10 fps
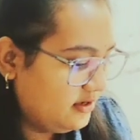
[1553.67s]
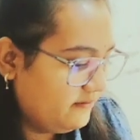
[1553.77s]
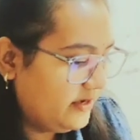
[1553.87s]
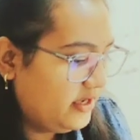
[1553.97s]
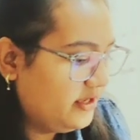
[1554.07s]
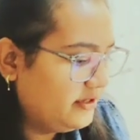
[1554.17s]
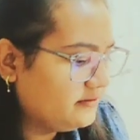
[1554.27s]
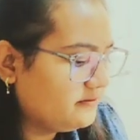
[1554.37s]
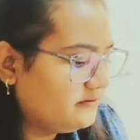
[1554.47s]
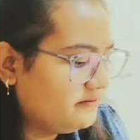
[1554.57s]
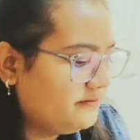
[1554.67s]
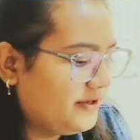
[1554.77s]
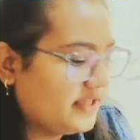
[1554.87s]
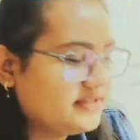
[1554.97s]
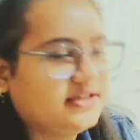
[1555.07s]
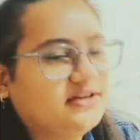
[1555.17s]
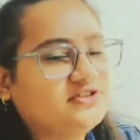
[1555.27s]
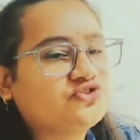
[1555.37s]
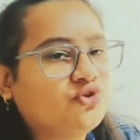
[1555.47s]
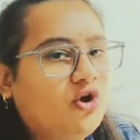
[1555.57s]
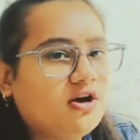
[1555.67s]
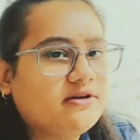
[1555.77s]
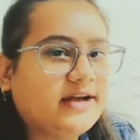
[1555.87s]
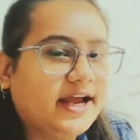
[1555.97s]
very, we can say, a strong